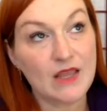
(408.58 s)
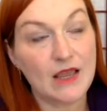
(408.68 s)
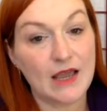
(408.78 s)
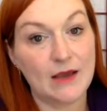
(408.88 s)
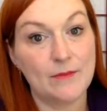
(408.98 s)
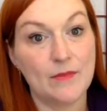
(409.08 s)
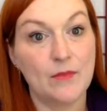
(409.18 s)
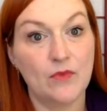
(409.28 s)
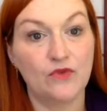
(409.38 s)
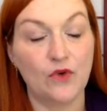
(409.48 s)

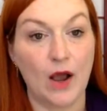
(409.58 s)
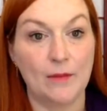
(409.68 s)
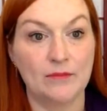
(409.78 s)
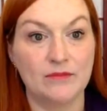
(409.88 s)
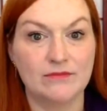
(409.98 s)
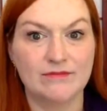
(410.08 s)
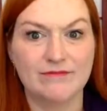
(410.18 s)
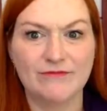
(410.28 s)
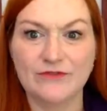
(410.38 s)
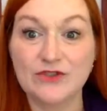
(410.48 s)
um, from
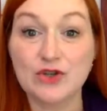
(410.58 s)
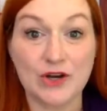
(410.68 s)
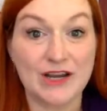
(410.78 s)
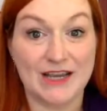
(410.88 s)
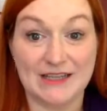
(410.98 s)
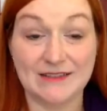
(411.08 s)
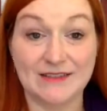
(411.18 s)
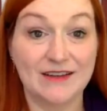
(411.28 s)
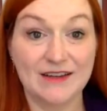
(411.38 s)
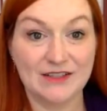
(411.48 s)

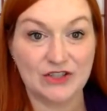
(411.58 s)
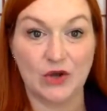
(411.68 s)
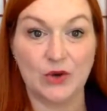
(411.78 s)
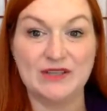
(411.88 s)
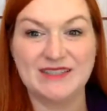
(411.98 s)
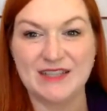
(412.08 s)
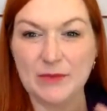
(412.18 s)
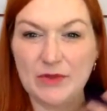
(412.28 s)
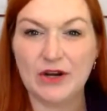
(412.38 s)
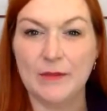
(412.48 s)
trees, so it's
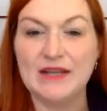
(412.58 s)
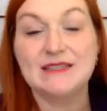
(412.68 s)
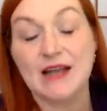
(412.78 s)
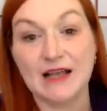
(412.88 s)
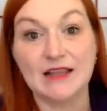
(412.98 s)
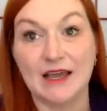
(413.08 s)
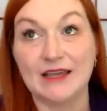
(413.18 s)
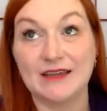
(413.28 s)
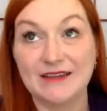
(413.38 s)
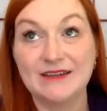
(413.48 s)
similar. I mean, it's not
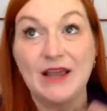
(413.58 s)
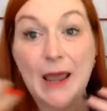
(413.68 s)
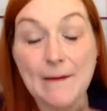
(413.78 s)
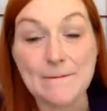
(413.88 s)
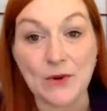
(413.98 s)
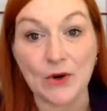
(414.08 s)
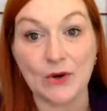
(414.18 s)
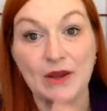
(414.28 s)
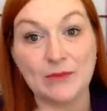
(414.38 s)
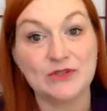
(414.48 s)
like
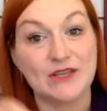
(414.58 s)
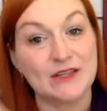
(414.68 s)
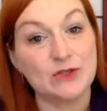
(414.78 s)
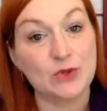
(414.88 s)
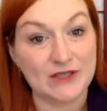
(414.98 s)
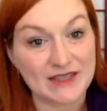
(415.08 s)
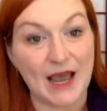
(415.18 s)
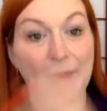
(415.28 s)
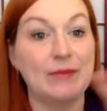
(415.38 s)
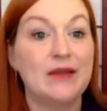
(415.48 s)
amber. Amber's like the tree
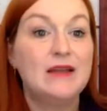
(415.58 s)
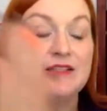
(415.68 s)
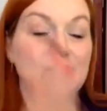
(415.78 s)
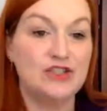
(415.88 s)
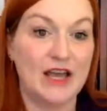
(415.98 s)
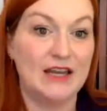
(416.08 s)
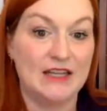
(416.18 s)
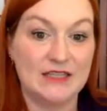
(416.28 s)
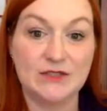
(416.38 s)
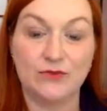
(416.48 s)
sap. Jet
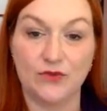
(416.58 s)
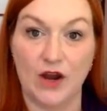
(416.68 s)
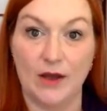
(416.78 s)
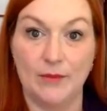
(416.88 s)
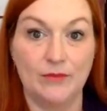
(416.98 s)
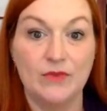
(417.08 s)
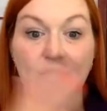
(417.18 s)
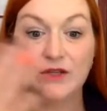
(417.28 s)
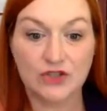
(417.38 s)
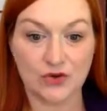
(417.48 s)
is from
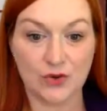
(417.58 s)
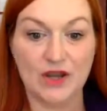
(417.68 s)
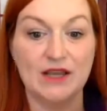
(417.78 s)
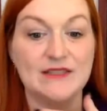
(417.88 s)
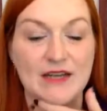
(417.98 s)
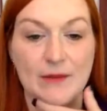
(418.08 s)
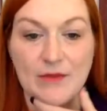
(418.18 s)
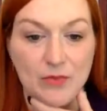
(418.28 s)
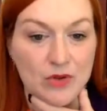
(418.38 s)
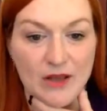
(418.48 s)
trees, and I'm
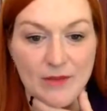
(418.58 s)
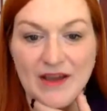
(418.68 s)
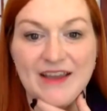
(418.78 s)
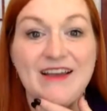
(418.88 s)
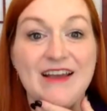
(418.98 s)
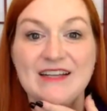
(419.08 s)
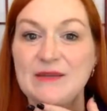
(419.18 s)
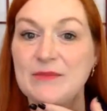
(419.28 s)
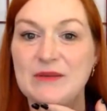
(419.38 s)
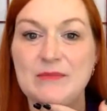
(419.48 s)
going to pull up my, because
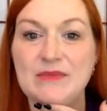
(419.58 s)
I'm going to